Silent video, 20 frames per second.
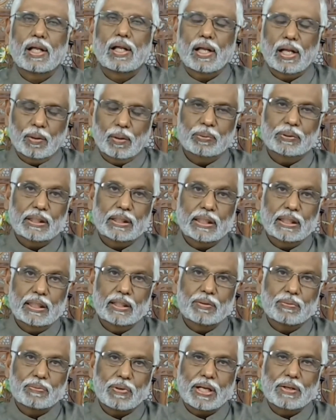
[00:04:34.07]
representing
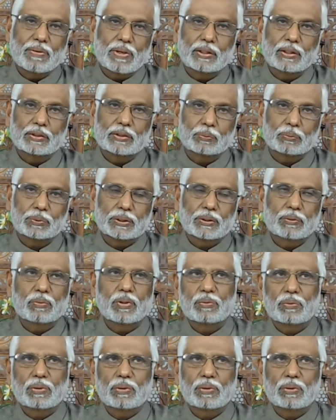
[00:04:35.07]
the 5 heads of Shiva.